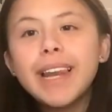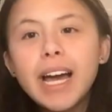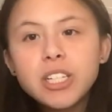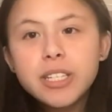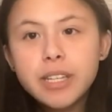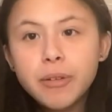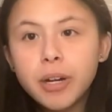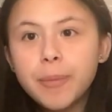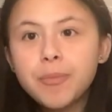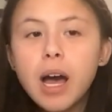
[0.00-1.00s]
Lash
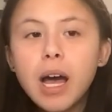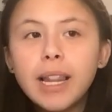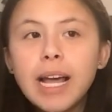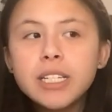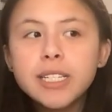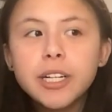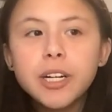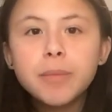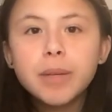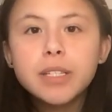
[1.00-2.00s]
serum. Uh, lash
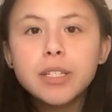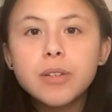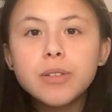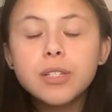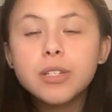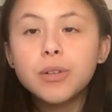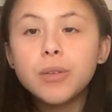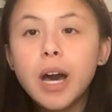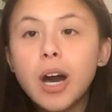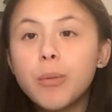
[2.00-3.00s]
serum is used
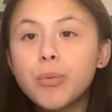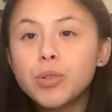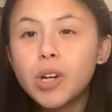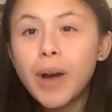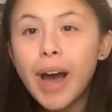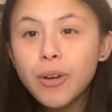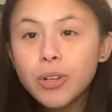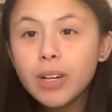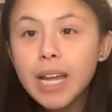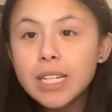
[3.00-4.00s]
to help grow out
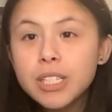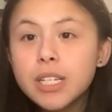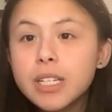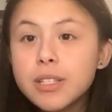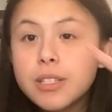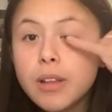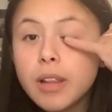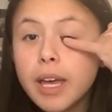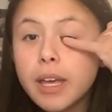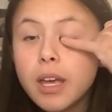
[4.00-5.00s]
your lashes, so
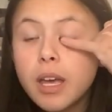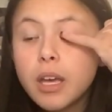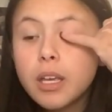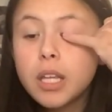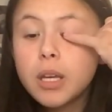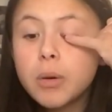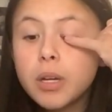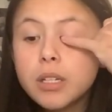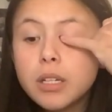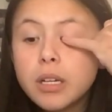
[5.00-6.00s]
like you
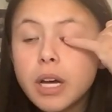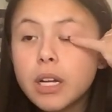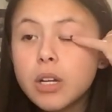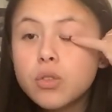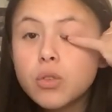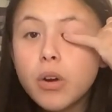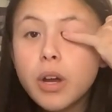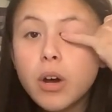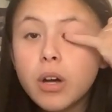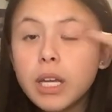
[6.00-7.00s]
would kind of draw
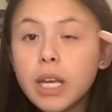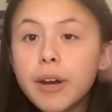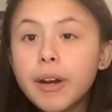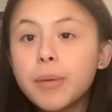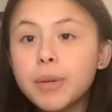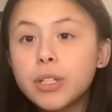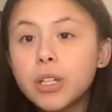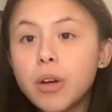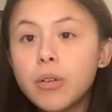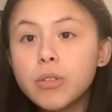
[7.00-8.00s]
it on here and it would
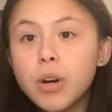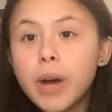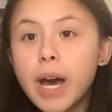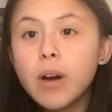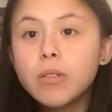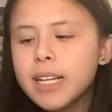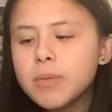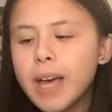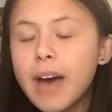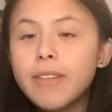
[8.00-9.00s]
glow, grow it out.
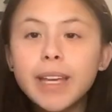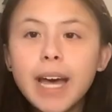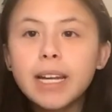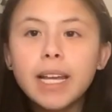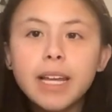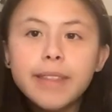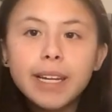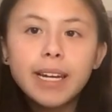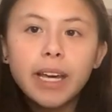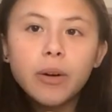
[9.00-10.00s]
Next we have again
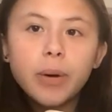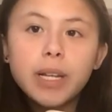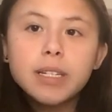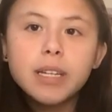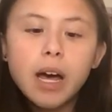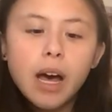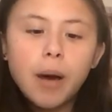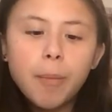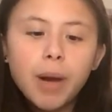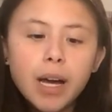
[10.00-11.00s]
another liquid
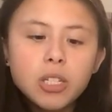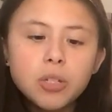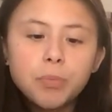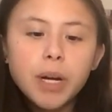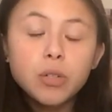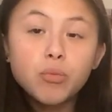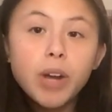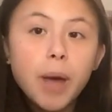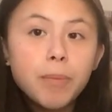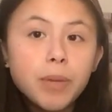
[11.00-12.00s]
uh, blush, but
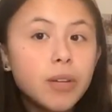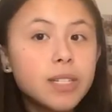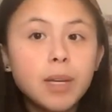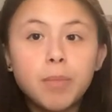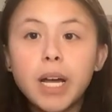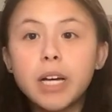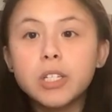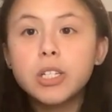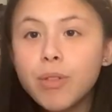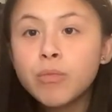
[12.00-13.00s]
Rare Beauty
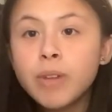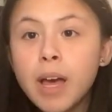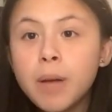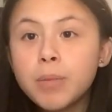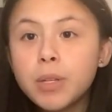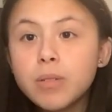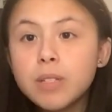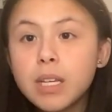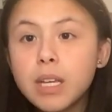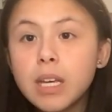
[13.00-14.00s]
blush. The Rare
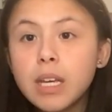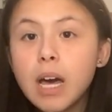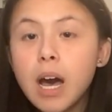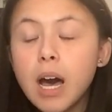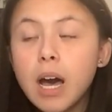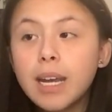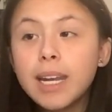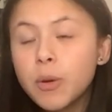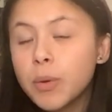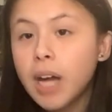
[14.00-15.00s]
Beauty uh,
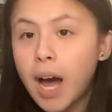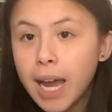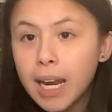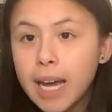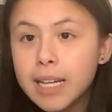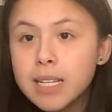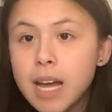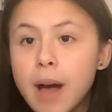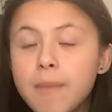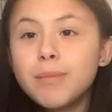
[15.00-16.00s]
liquid highlighter.